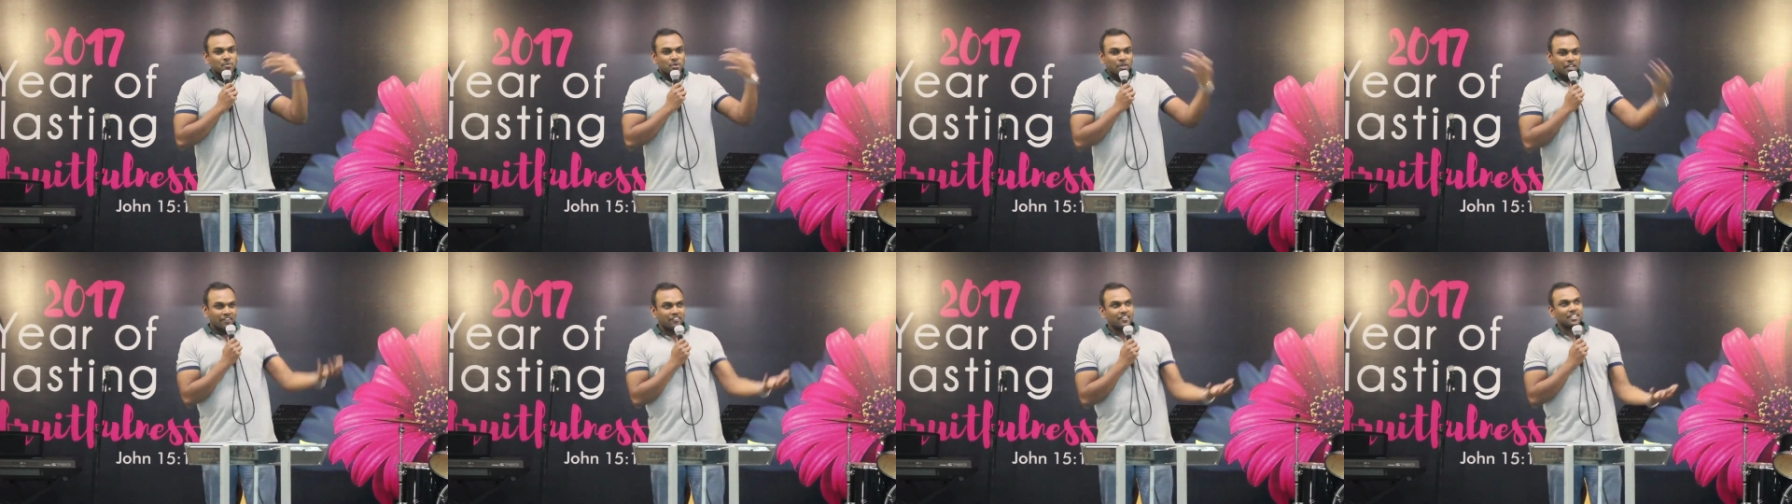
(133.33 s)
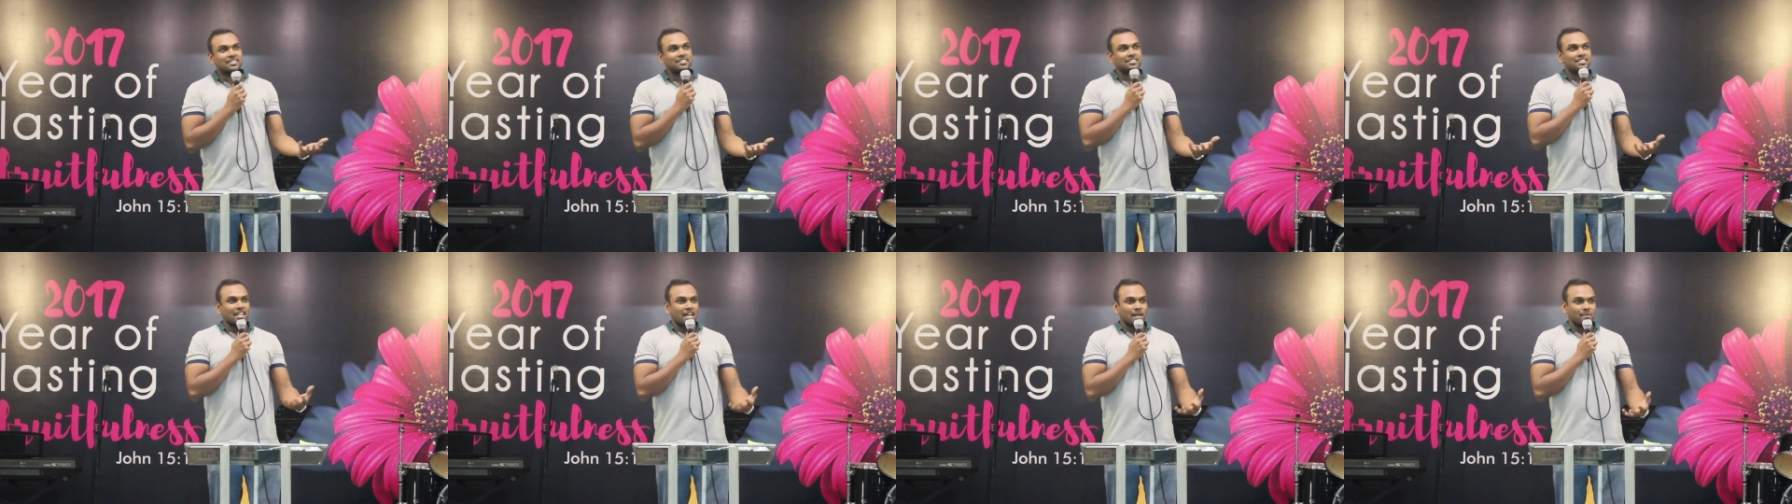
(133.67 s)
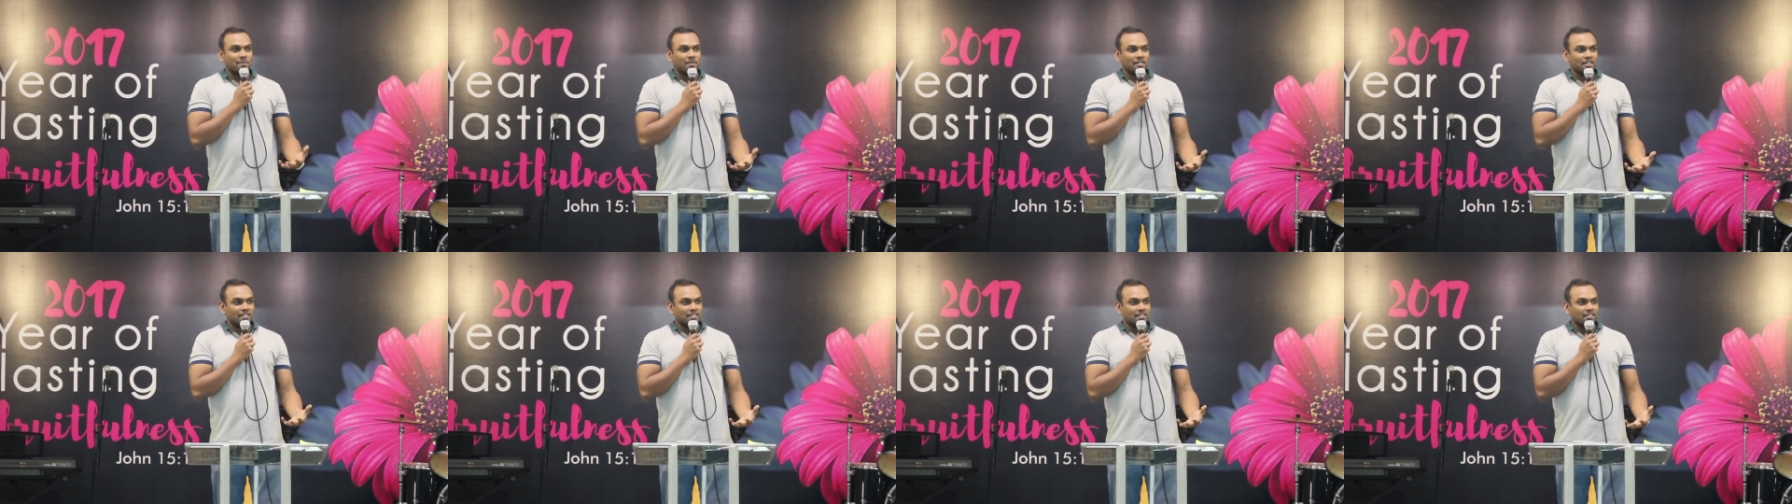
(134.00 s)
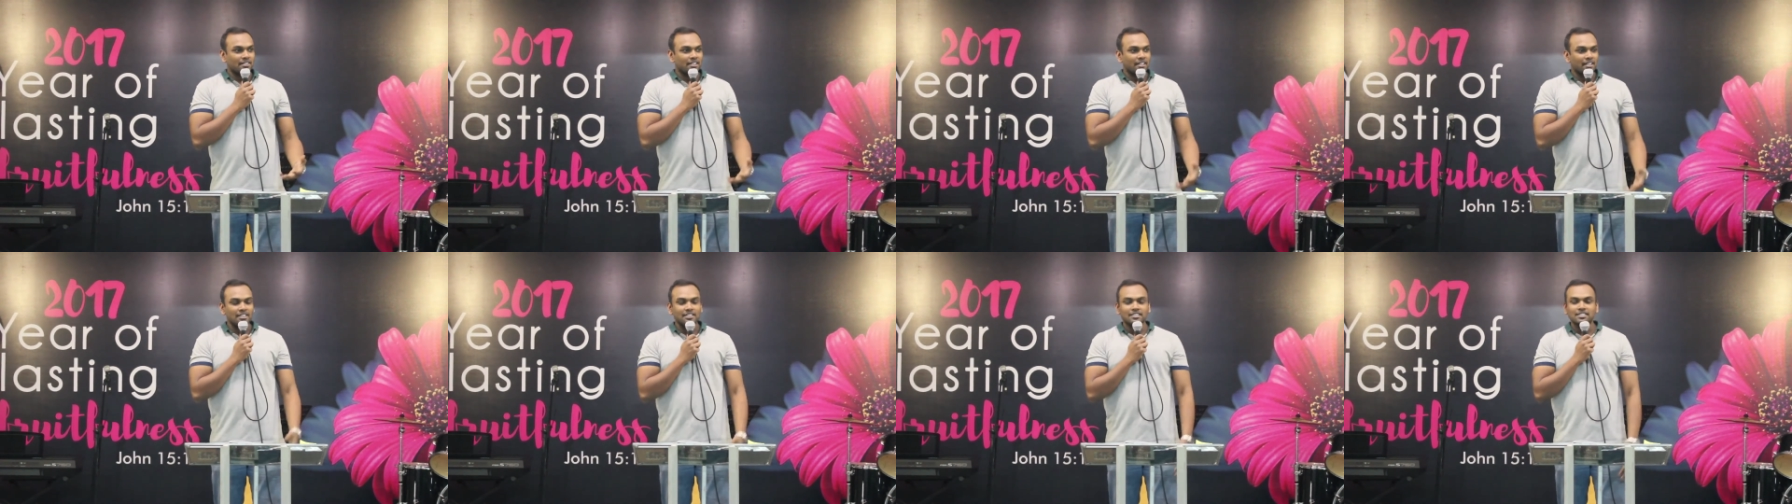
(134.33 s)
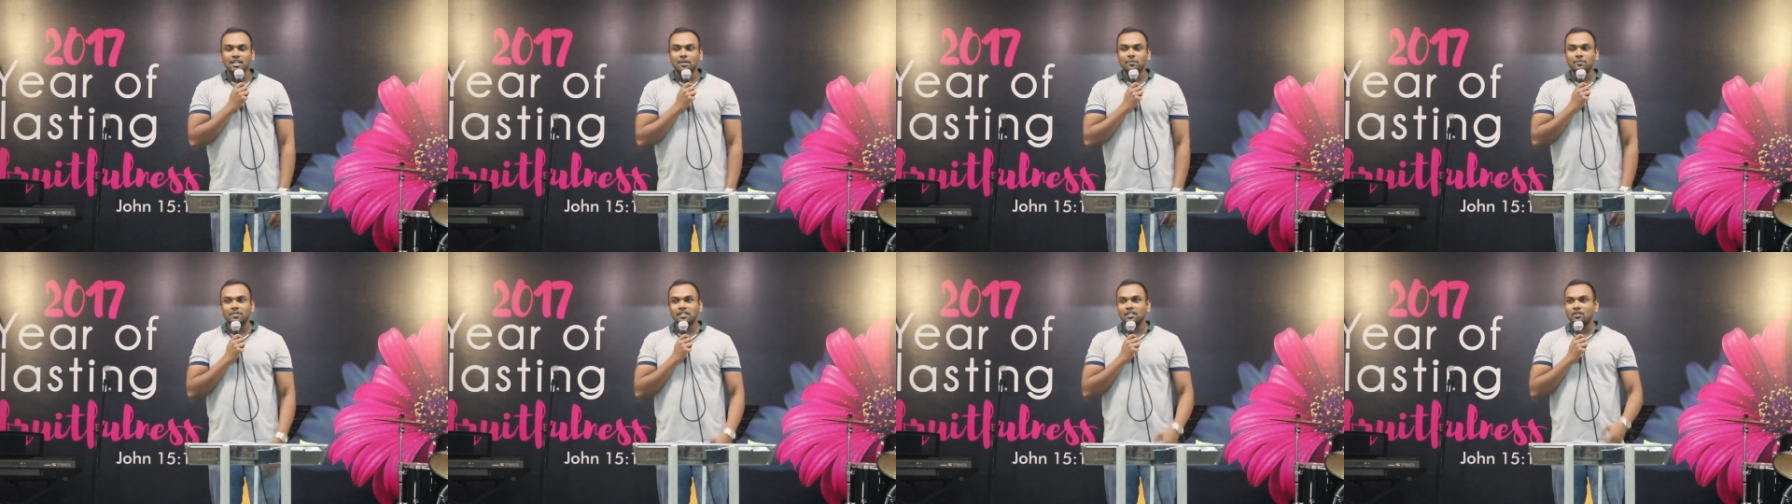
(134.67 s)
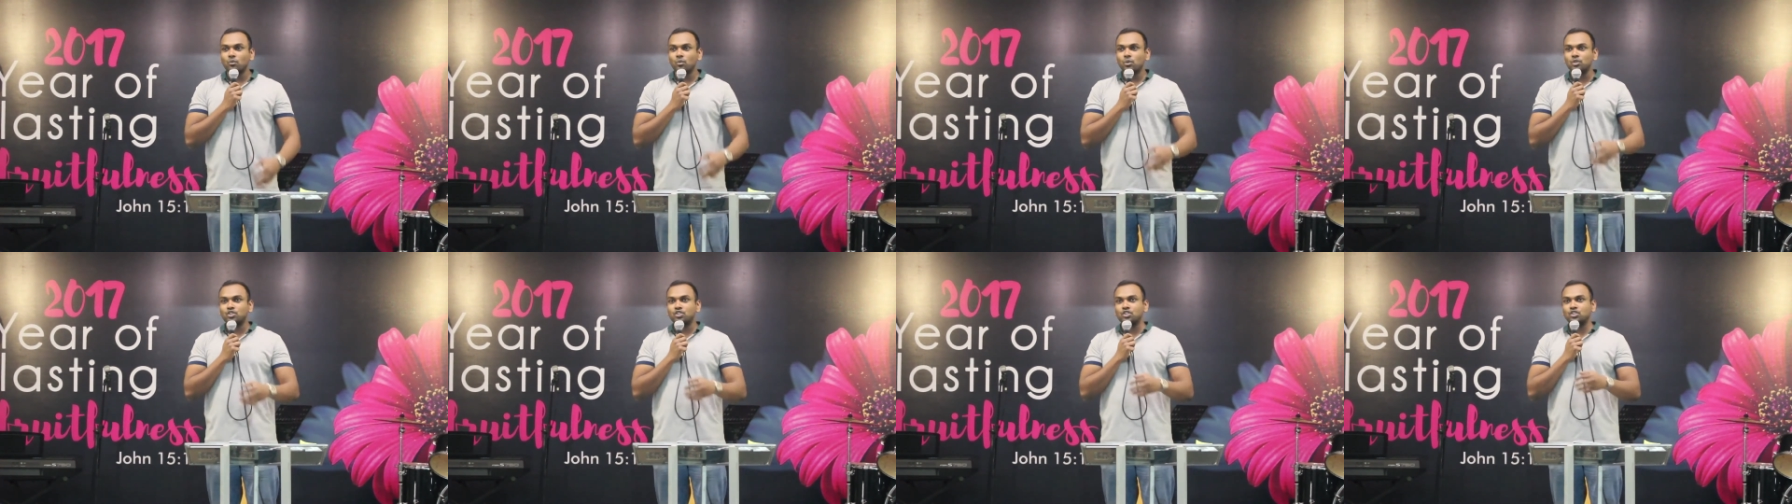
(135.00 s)
previous chapter, there is
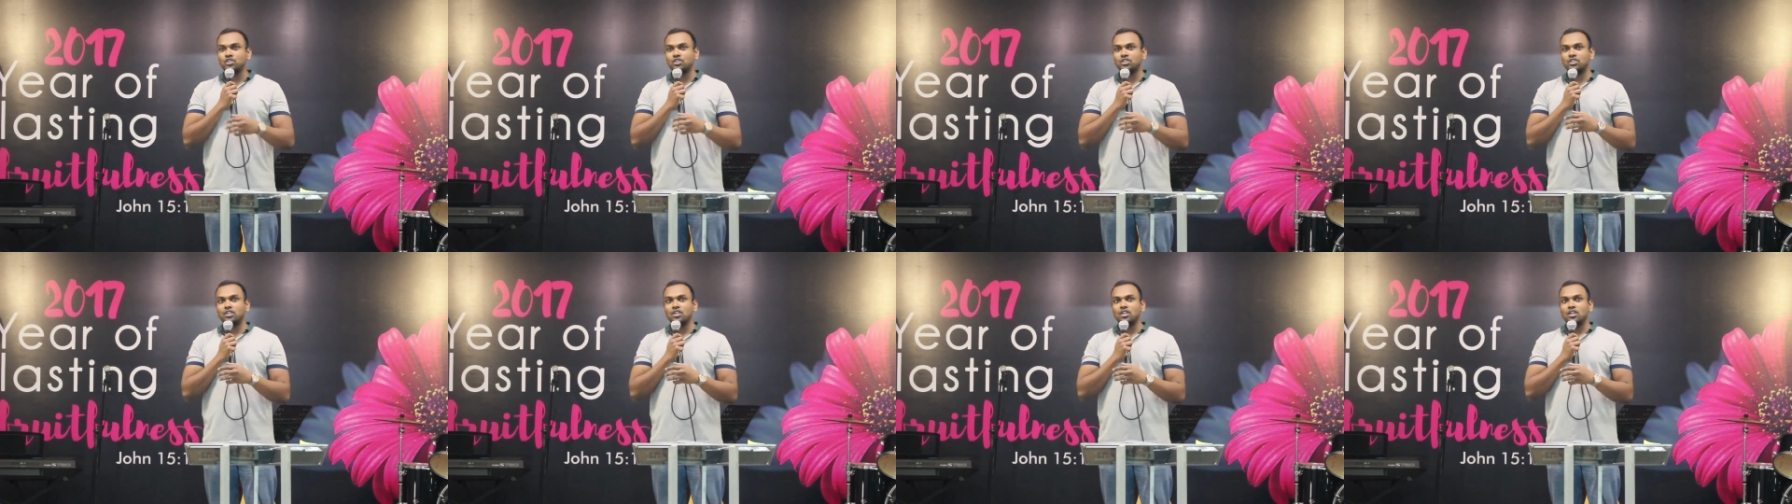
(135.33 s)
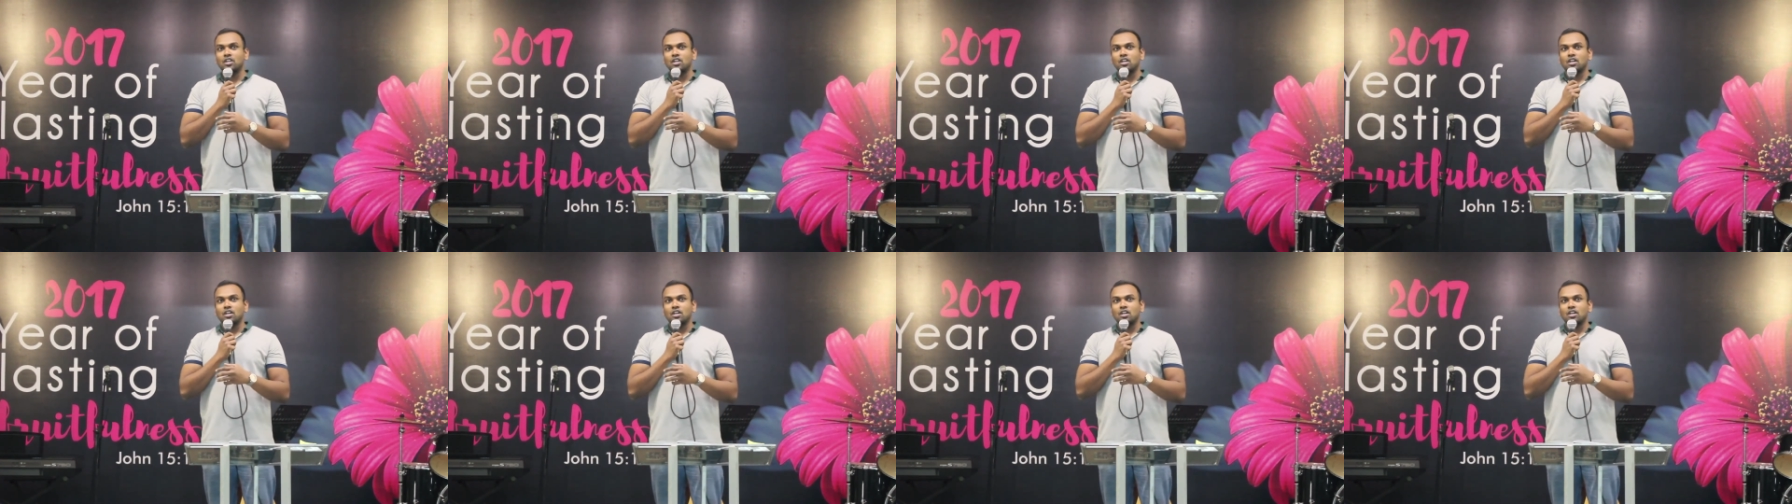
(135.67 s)
something which